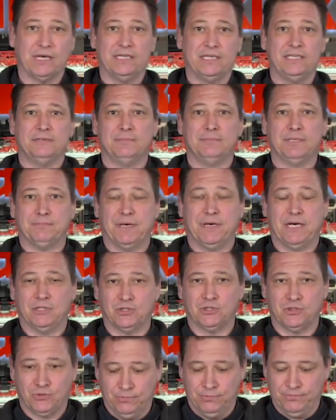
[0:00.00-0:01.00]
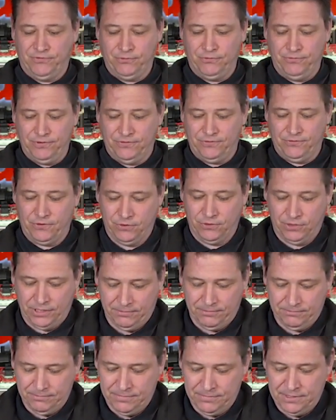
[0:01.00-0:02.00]
we can go ahead and
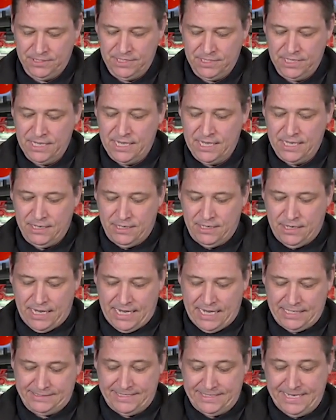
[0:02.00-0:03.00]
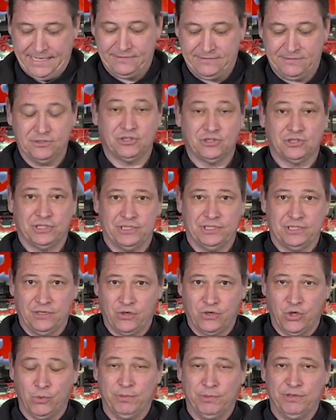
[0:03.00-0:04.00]
um, insert the
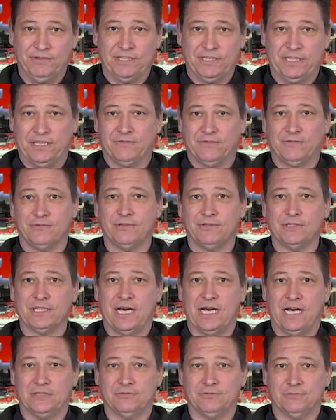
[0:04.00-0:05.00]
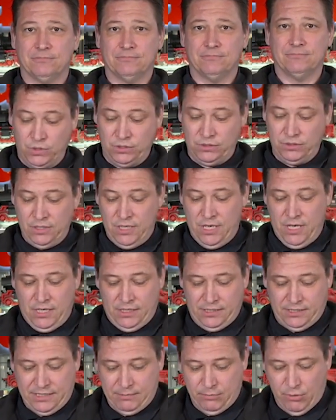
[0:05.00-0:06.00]
decoder, the digital decoder, to the
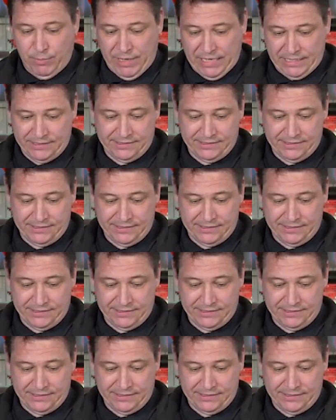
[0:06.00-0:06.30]
signal.